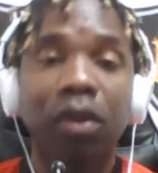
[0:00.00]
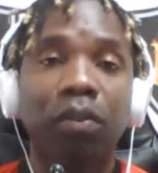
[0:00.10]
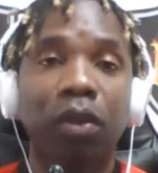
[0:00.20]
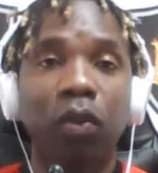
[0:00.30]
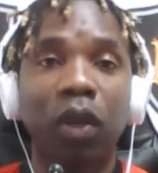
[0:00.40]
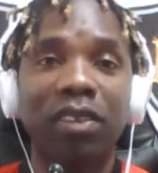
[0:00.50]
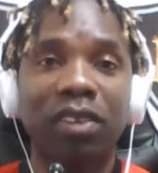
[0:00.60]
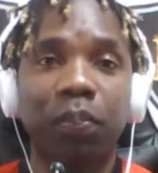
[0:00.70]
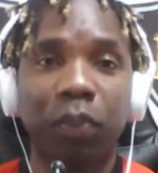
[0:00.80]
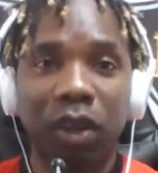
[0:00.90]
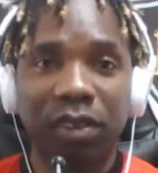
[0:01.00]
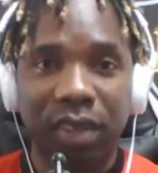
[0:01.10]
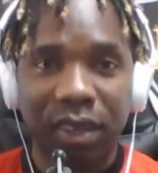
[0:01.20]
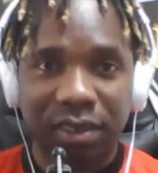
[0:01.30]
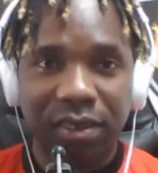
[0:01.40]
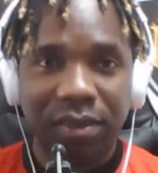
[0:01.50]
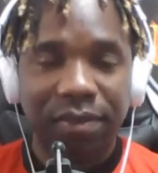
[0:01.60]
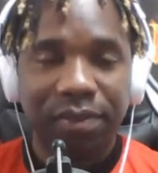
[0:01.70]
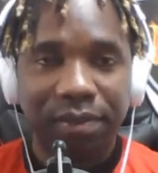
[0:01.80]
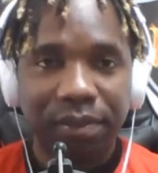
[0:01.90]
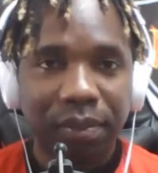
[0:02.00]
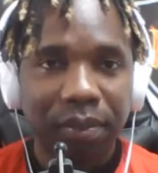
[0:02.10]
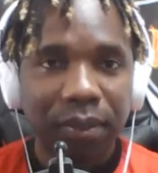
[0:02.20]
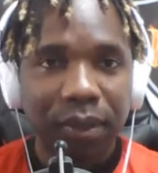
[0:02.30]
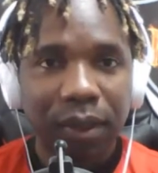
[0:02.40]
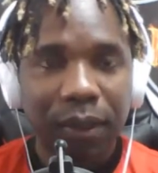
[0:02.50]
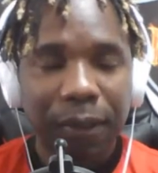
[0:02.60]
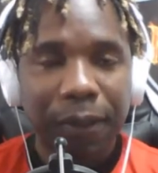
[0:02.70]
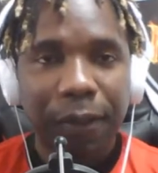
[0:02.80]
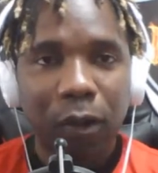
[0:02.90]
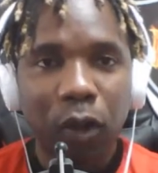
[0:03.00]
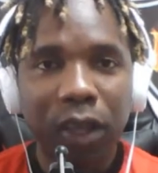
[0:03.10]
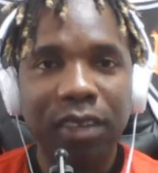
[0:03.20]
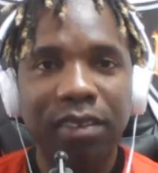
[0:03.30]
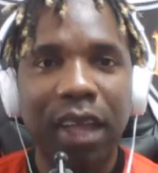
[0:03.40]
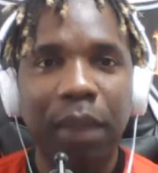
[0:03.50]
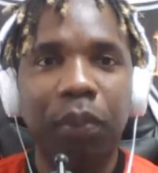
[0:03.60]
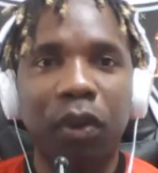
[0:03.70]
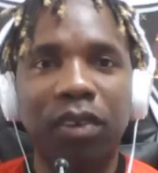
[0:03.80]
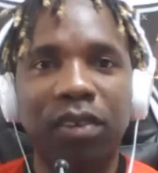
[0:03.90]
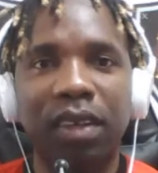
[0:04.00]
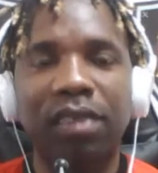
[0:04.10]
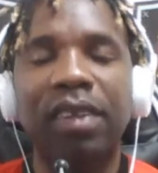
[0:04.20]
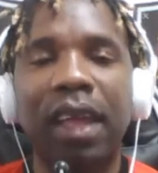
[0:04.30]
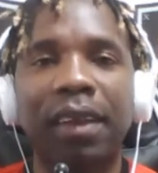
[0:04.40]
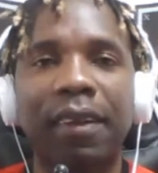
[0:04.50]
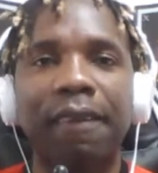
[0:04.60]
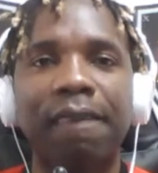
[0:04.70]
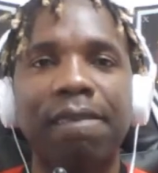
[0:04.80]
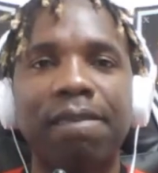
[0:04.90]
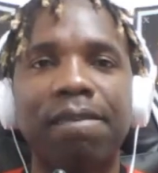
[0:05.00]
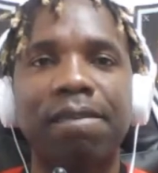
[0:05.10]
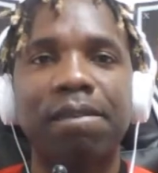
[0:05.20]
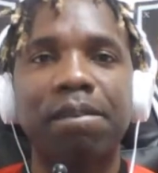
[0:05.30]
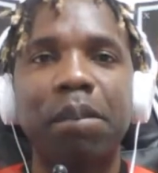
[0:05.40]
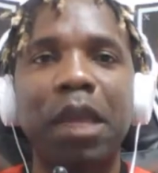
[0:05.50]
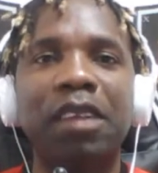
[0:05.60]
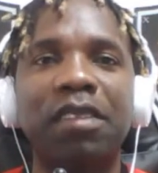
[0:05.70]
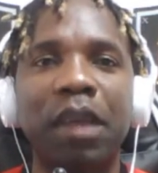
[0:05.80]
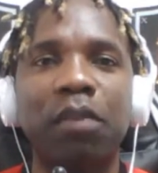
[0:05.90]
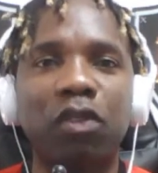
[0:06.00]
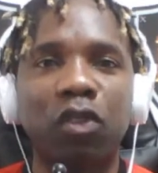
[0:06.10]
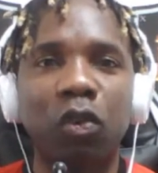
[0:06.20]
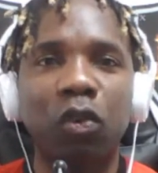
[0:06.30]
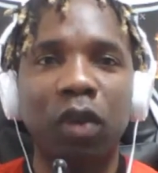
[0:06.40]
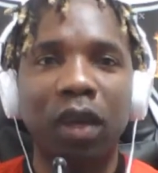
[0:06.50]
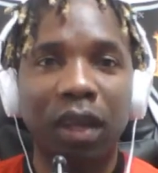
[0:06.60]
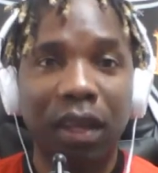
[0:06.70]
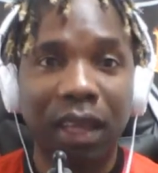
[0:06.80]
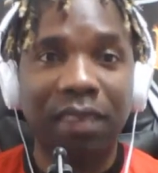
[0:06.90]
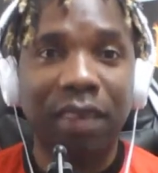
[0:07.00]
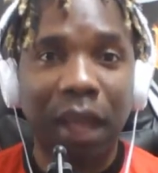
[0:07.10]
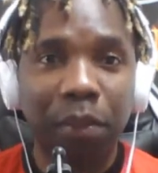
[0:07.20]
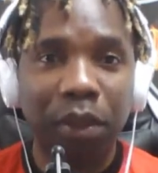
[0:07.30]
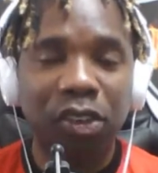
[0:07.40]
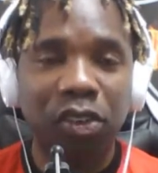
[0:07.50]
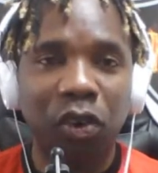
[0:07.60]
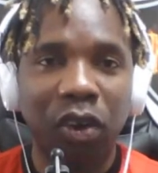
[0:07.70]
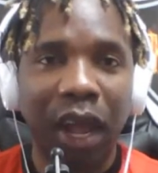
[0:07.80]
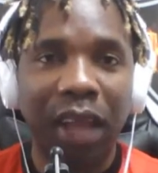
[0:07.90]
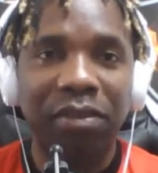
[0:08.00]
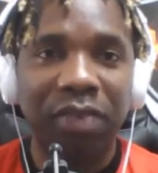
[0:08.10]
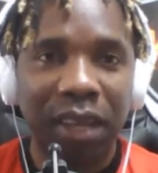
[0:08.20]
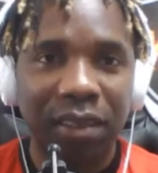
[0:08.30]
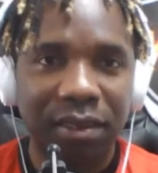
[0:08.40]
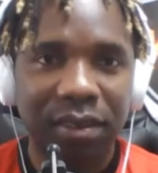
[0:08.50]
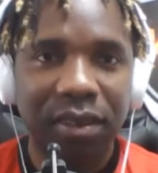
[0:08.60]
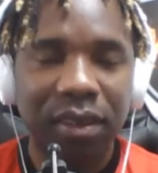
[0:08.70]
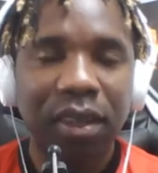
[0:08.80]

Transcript: But what is the process? What is that process that makes them so established or advanced?